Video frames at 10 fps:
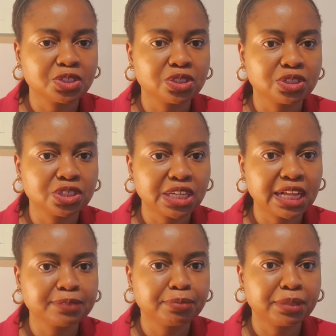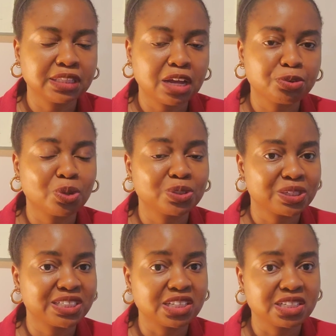child, but now you want to
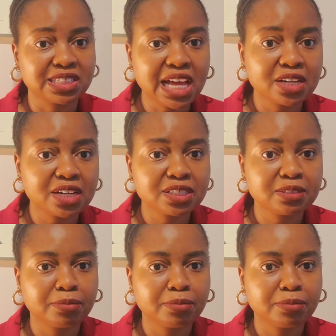adjust status,